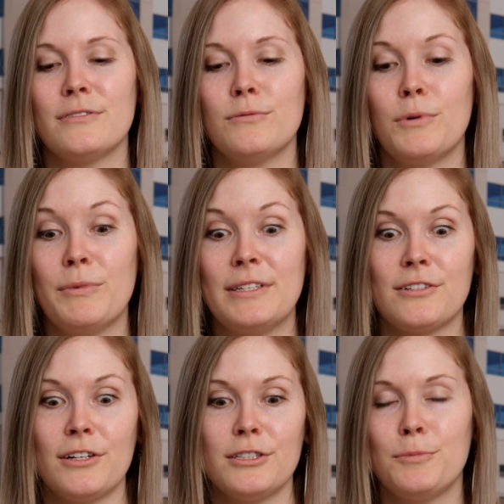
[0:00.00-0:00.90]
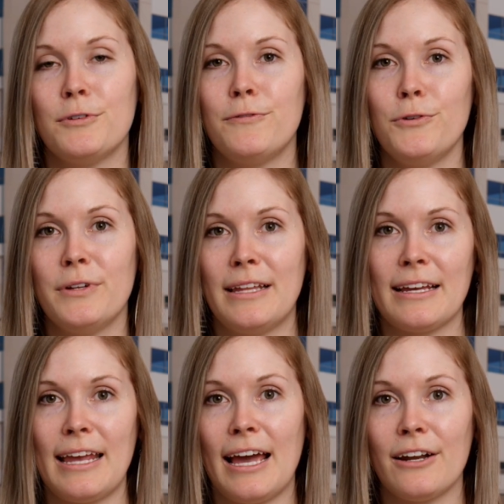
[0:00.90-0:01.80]
When we start to put food in
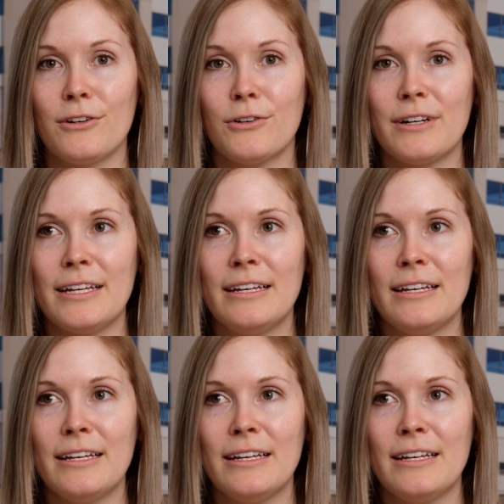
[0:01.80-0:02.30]
that category,